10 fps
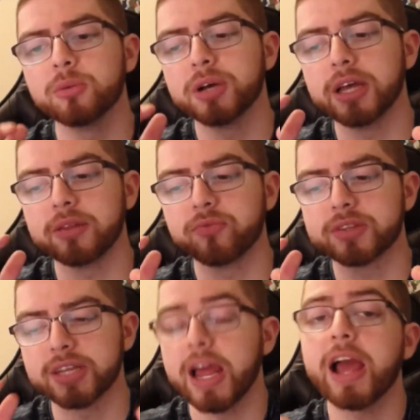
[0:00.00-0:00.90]
But
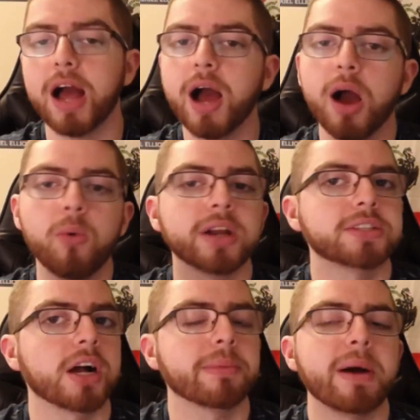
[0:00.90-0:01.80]
tonight I want to
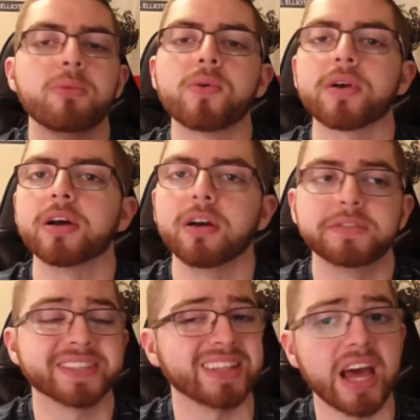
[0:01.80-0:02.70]
talk about more of
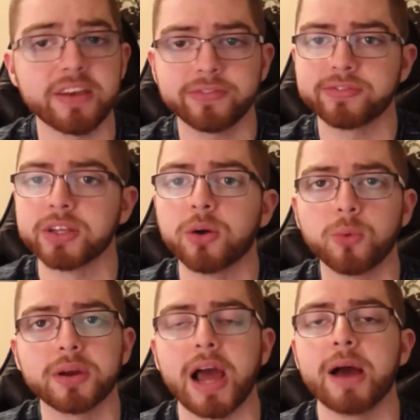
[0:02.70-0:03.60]
just life, you know,
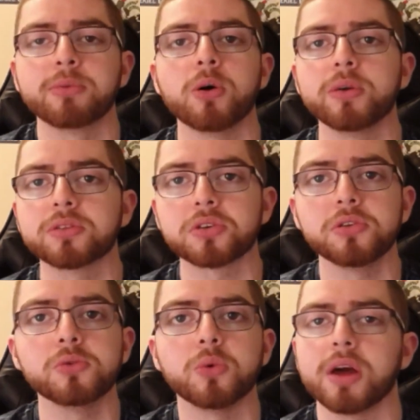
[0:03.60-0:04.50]
what I'm going
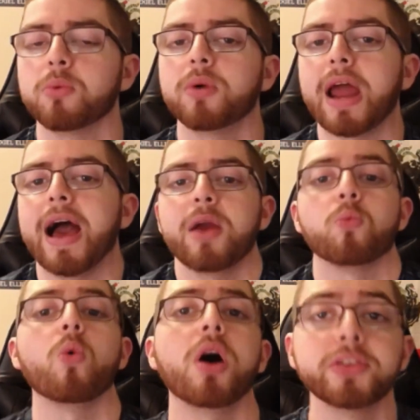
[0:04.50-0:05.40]
through, what I
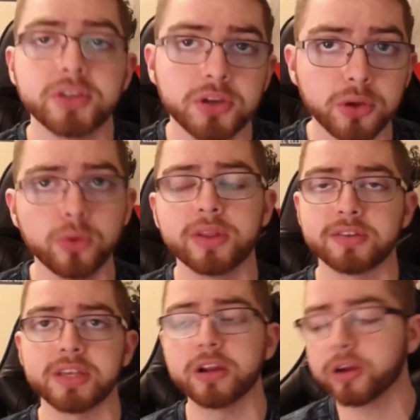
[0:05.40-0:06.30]
want to do
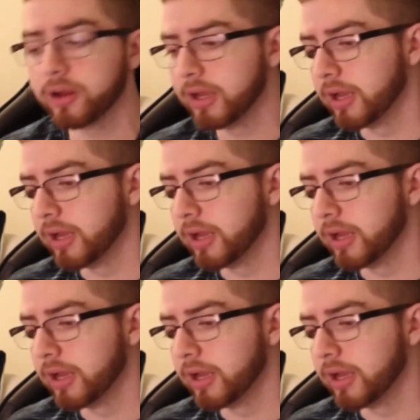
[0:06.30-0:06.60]
this year.